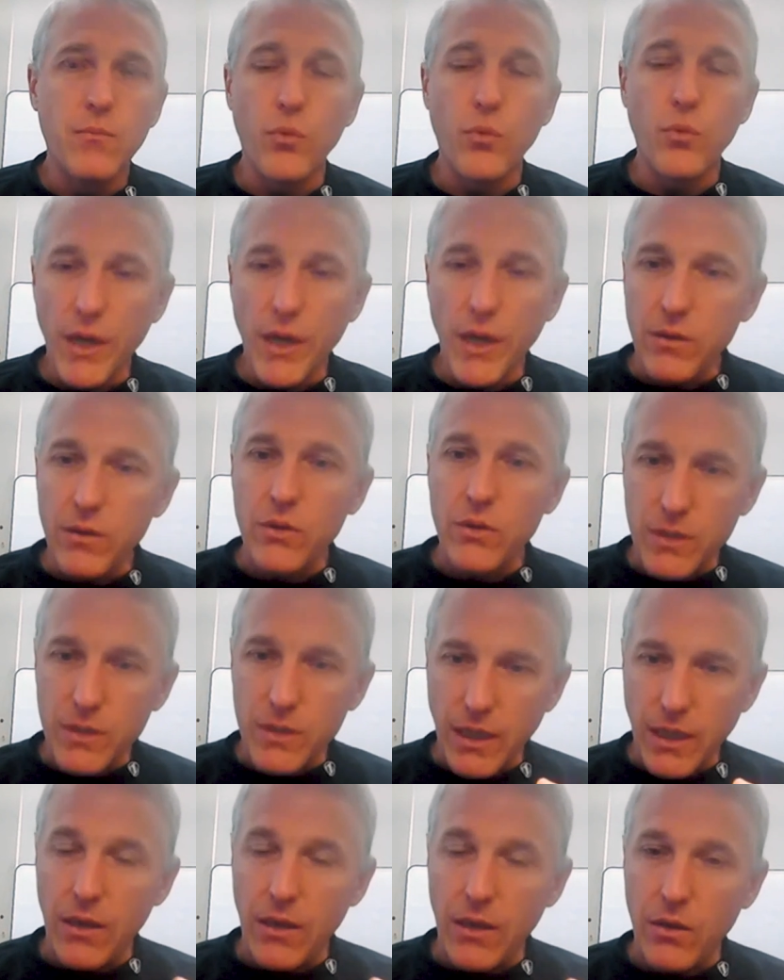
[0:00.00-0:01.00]
bring those
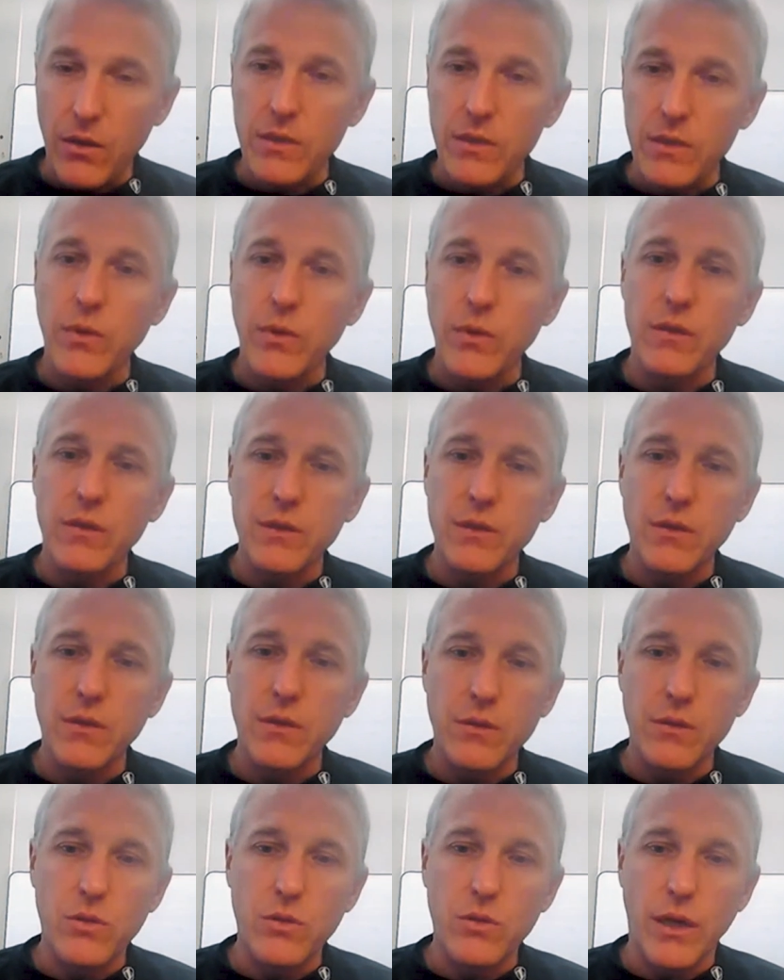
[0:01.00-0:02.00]
together, as we
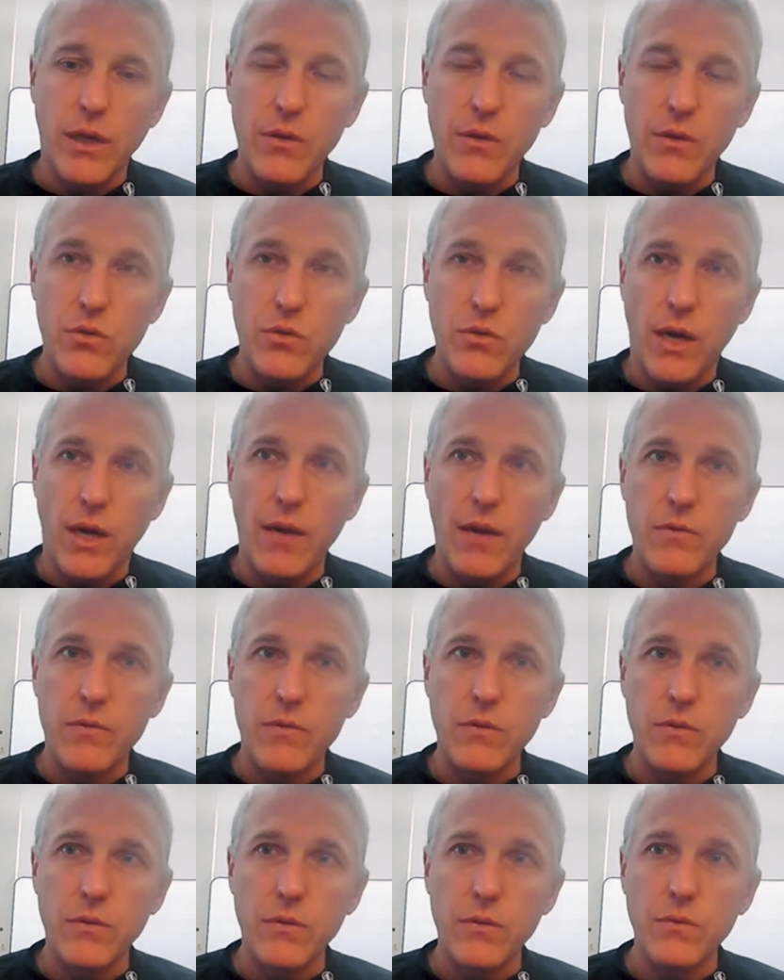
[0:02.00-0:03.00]
continue to try and drive
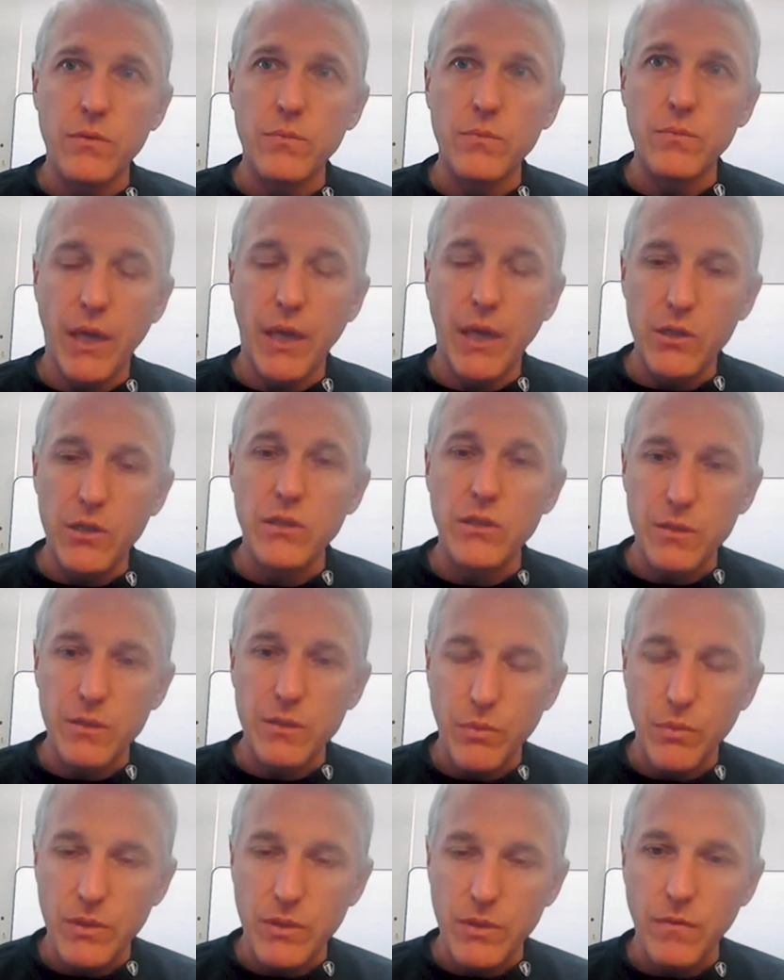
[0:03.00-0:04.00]
to
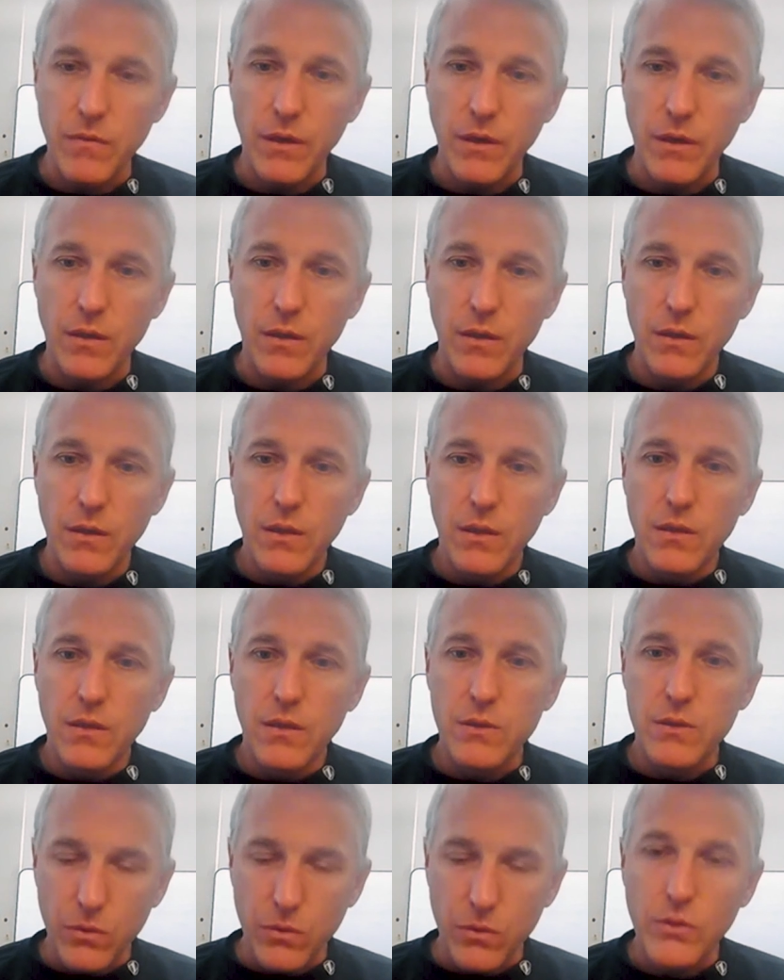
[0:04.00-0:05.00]
patient-specific
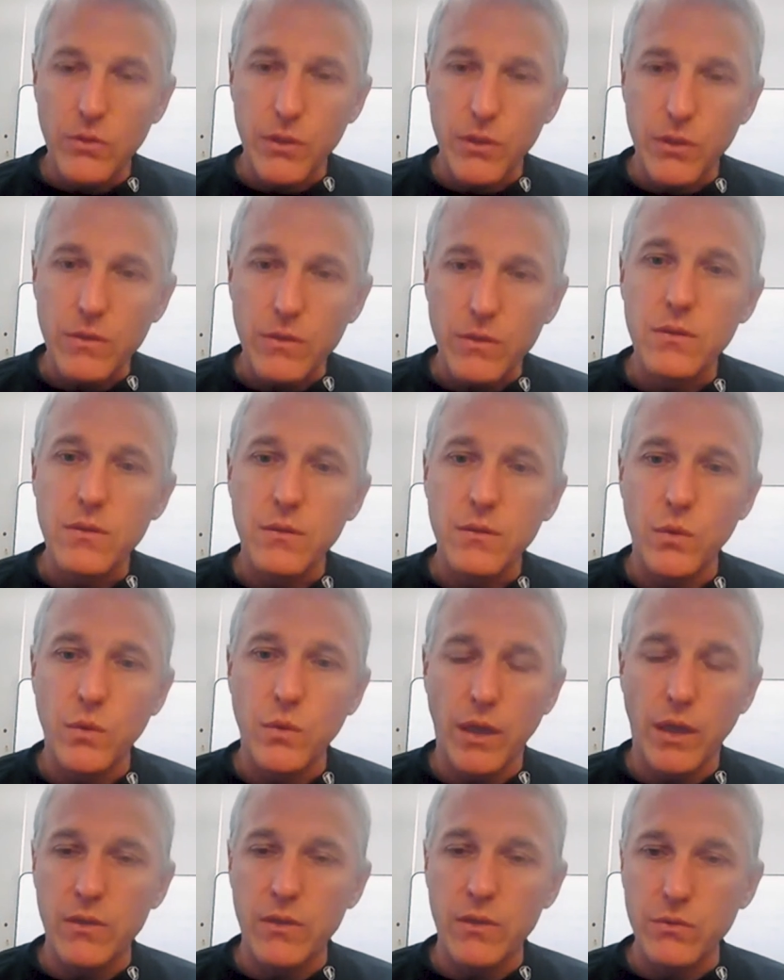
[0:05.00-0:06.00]
solutions,
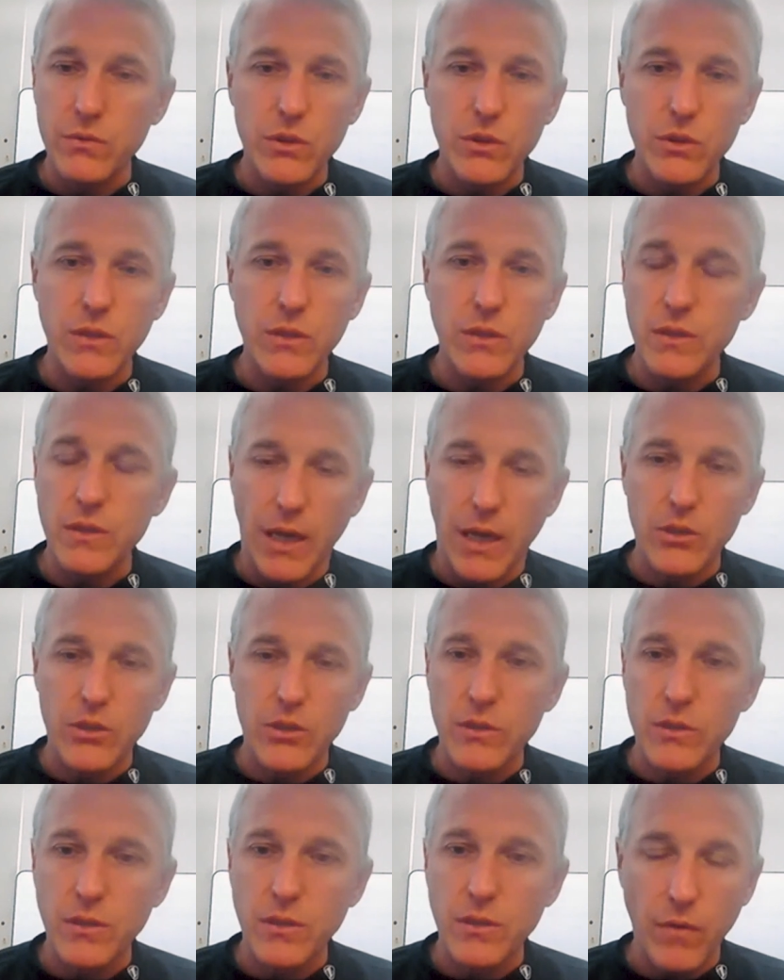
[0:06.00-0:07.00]
where that solution is not
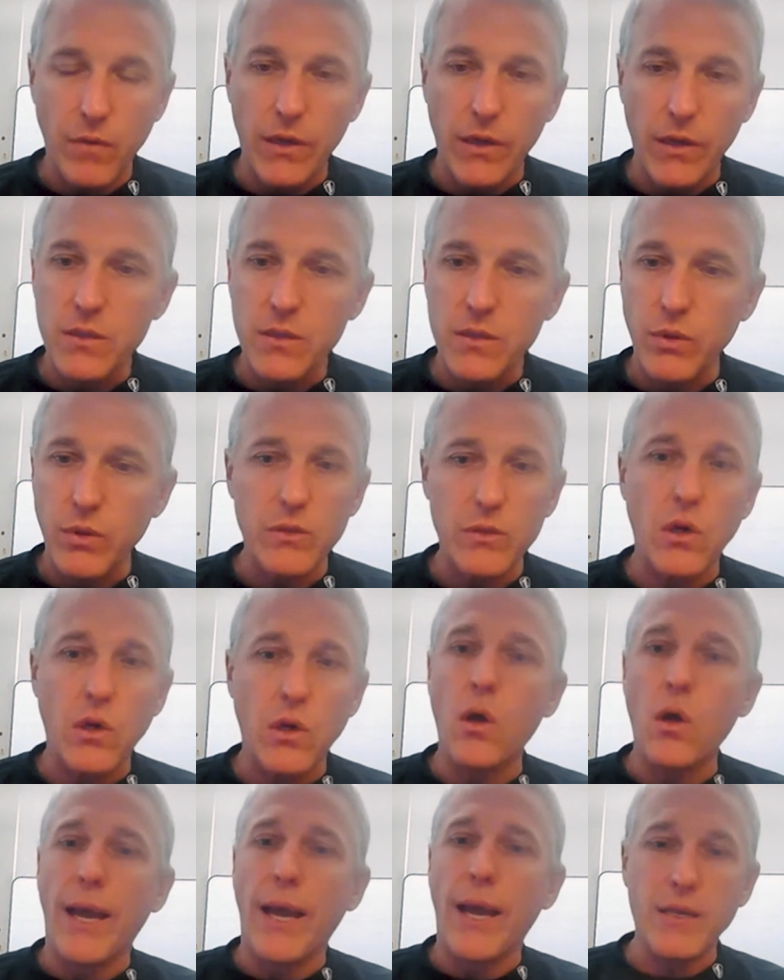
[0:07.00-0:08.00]
just the device, but it's
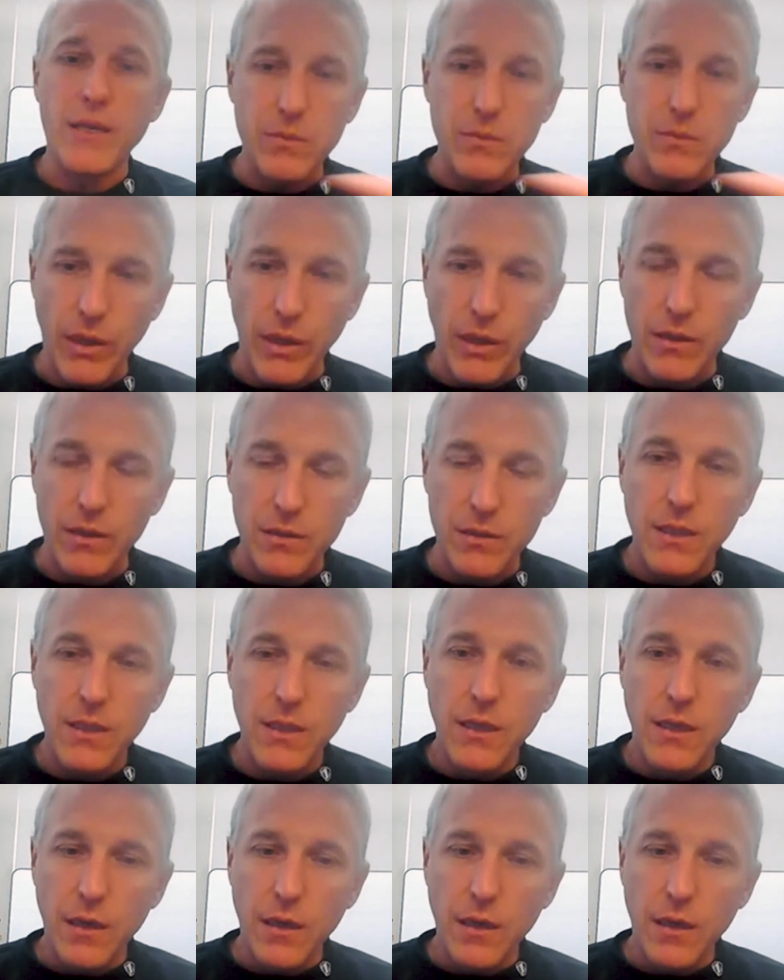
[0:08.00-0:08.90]
all aspects